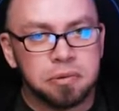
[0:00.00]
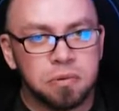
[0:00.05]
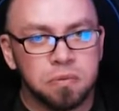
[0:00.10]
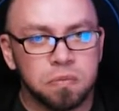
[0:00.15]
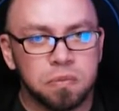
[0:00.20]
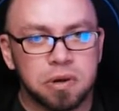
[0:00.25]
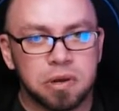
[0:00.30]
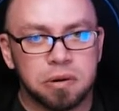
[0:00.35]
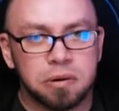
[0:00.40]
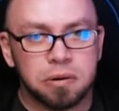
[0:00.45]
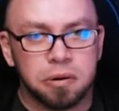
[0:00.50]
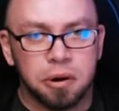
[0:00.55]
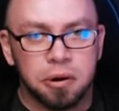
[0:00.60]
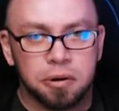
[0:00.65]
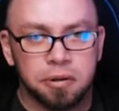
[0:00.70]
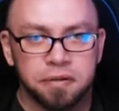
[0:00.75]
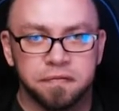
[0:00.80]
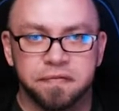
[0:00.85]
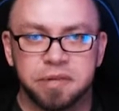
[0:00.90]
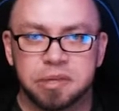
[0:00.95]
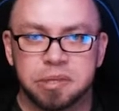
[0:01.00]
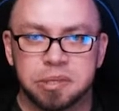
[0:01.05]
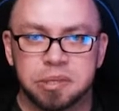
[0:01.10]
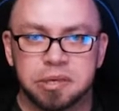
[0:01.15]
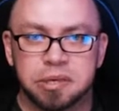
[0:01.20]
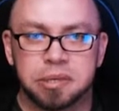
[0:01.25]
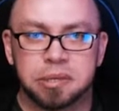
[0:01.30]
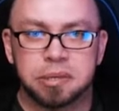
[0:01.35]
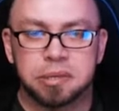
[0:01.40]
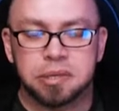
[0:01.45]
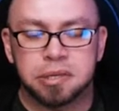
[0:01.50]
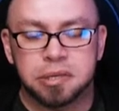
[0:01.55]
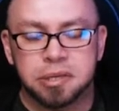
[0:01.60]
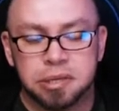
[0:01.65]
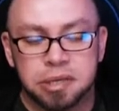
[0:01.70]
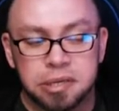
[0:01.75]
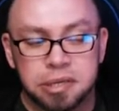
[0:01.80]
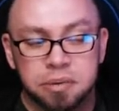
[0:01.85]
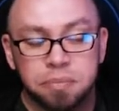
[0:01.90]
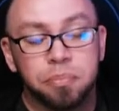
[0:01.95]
the reader all of these things. It's